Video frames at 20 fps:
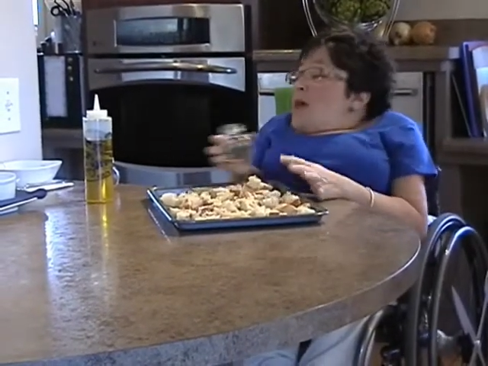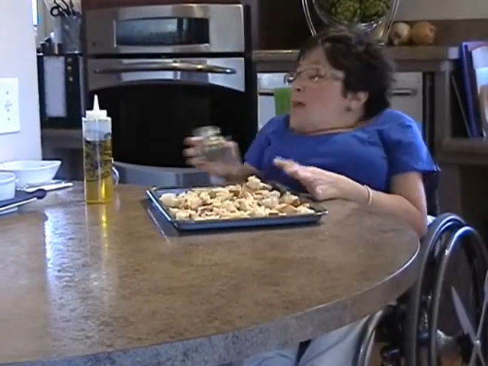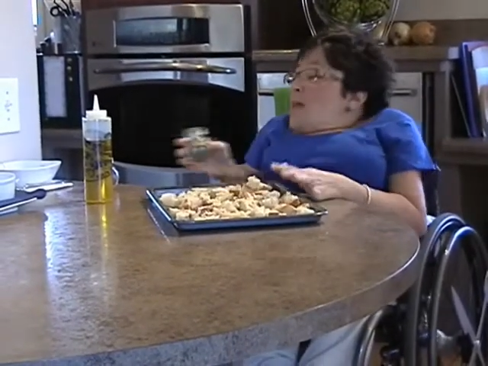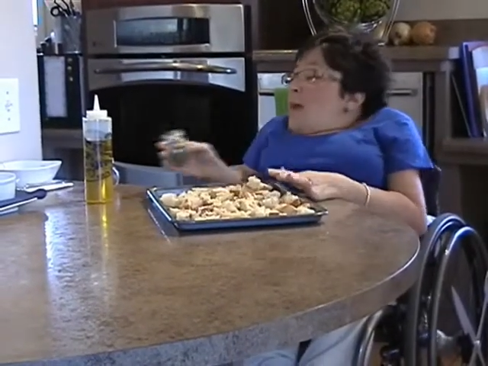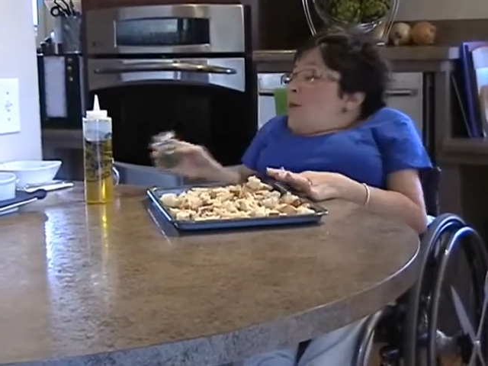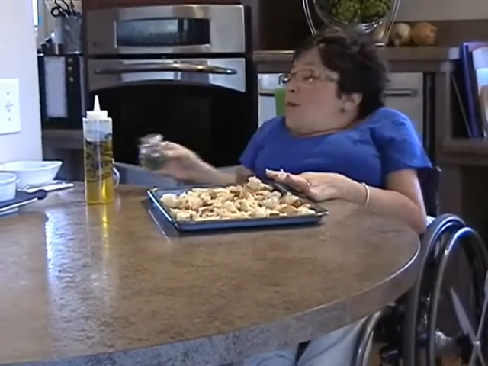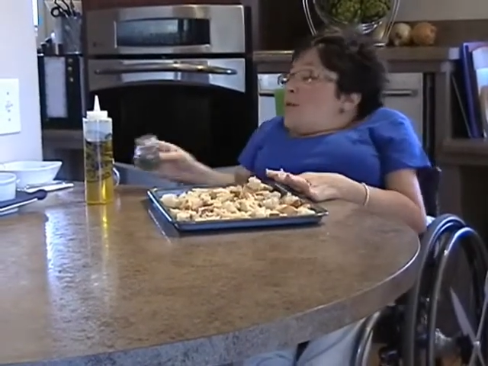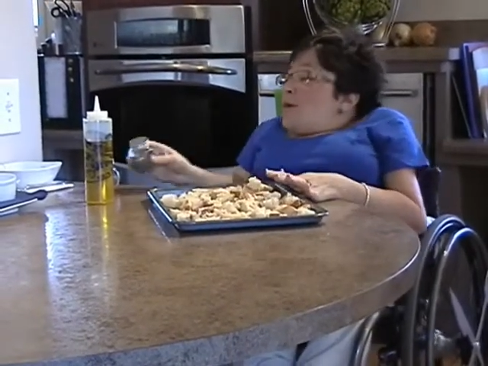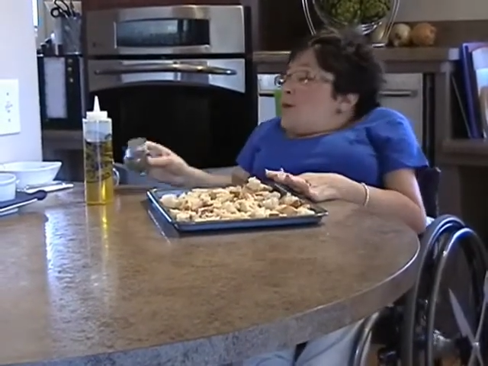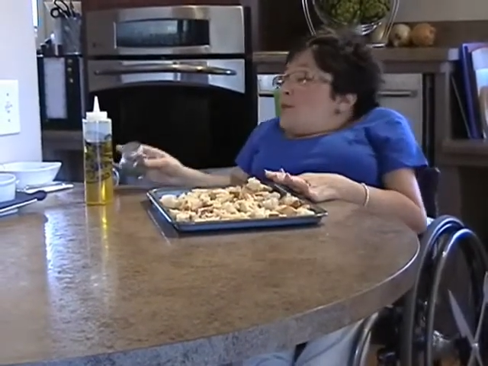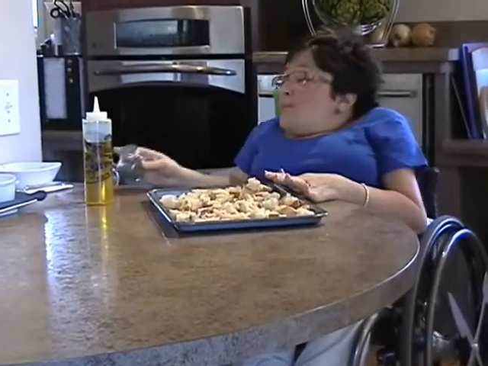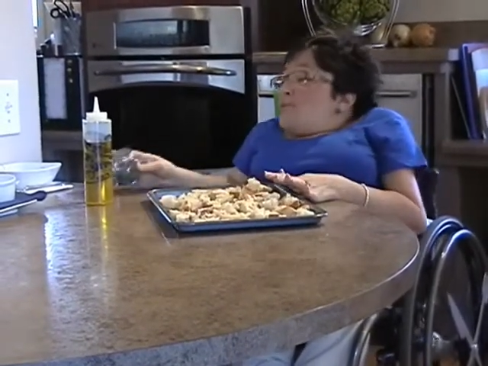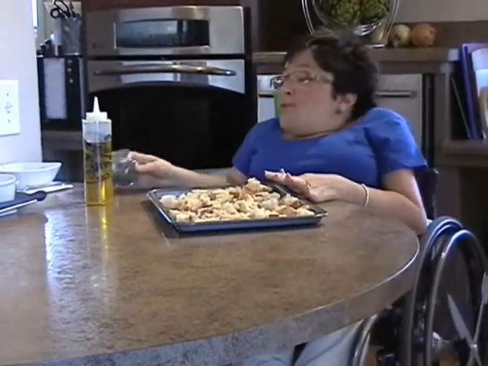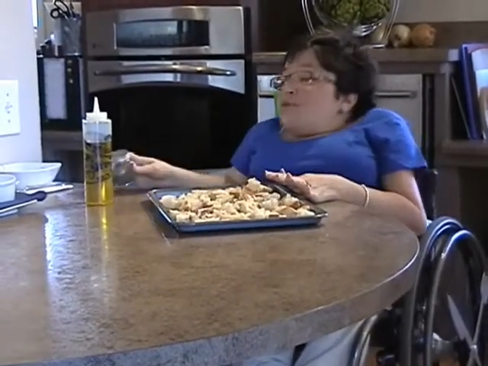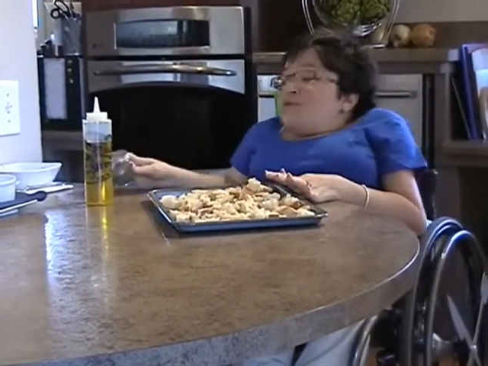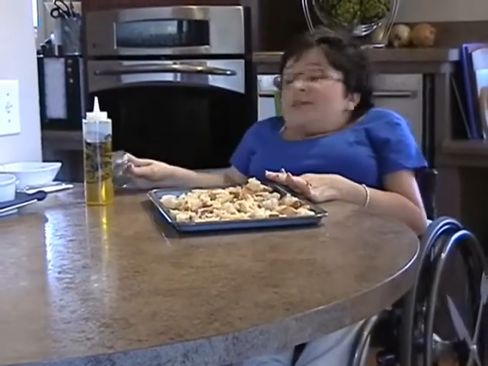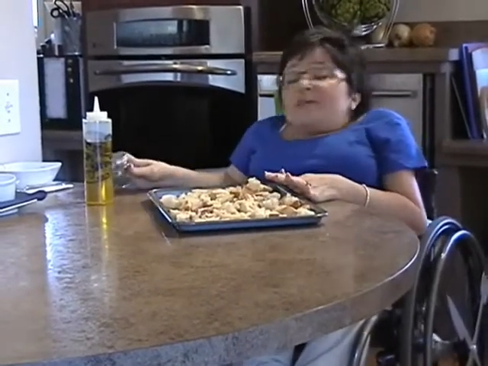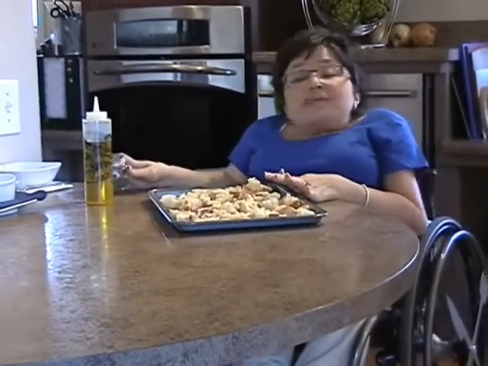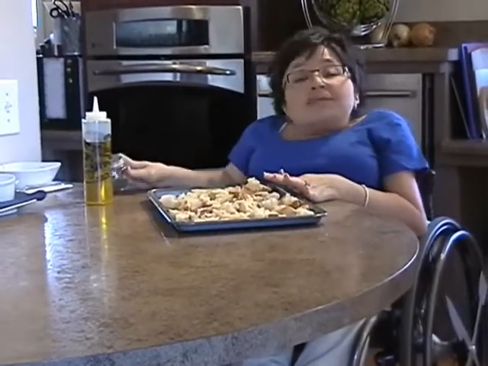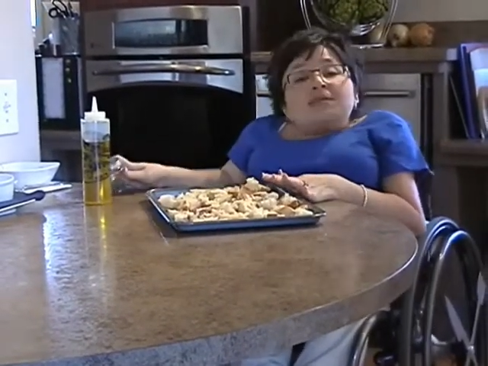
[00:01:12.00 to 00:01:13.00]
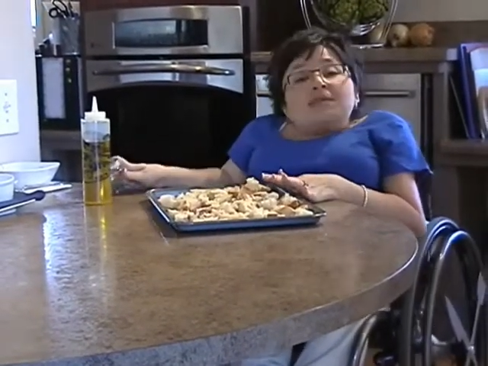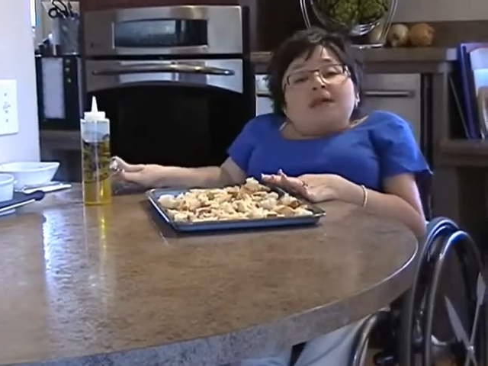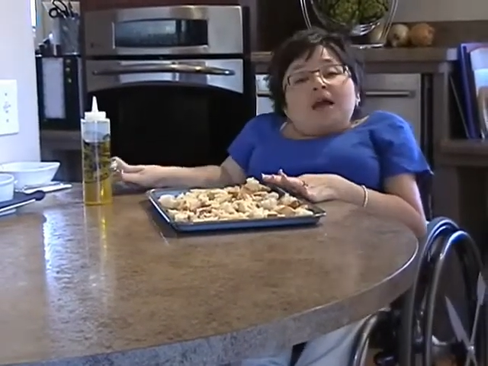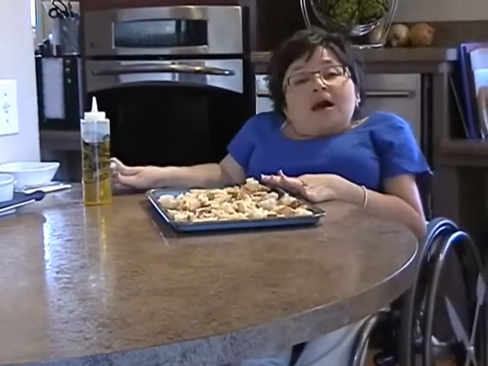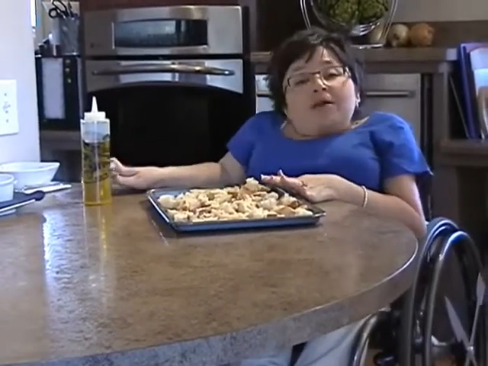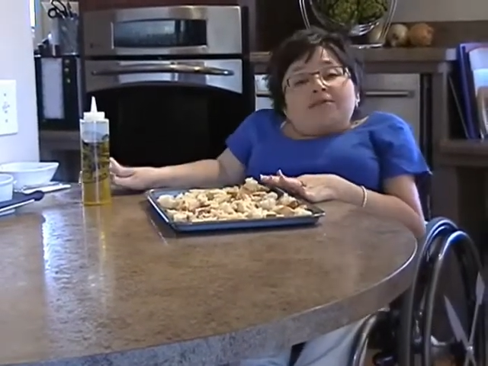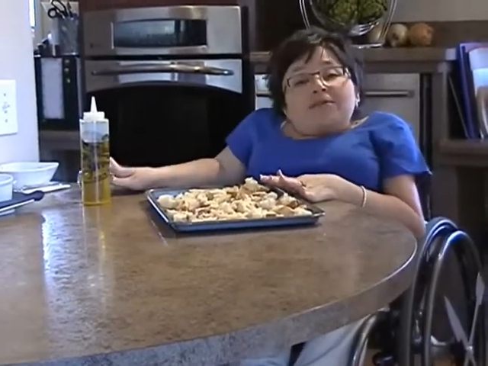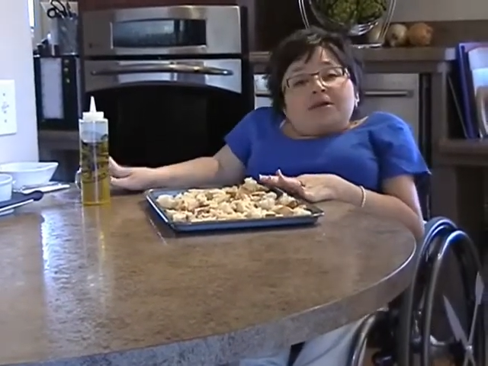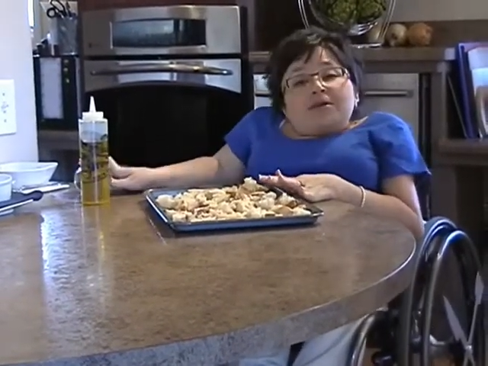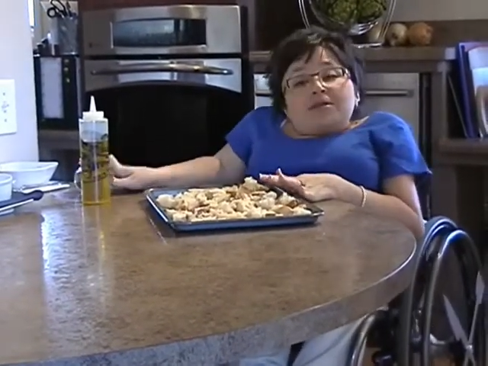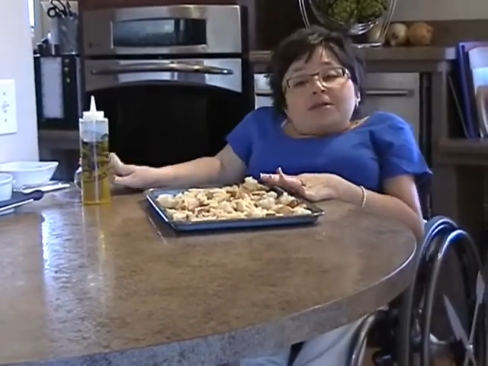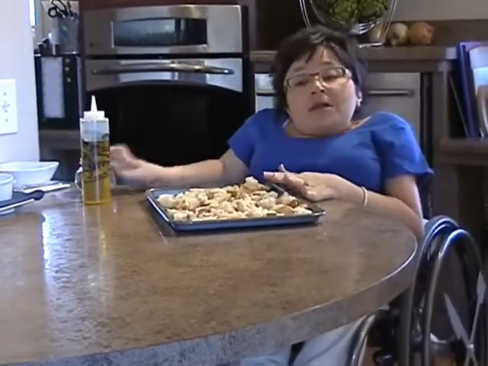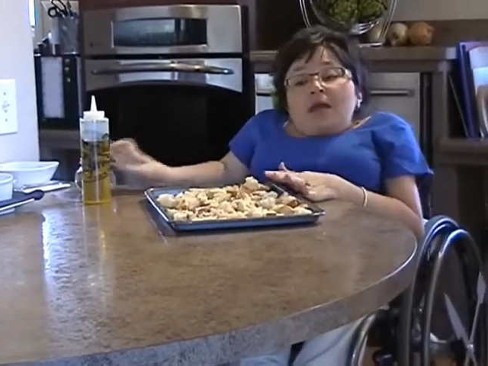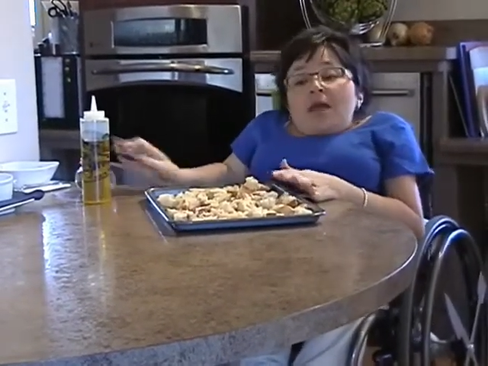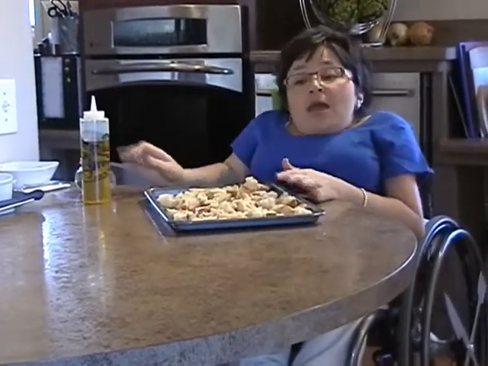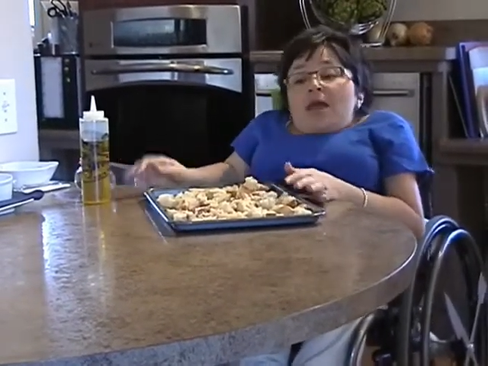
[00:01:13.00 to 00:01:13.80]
Now we're going to put these in the oven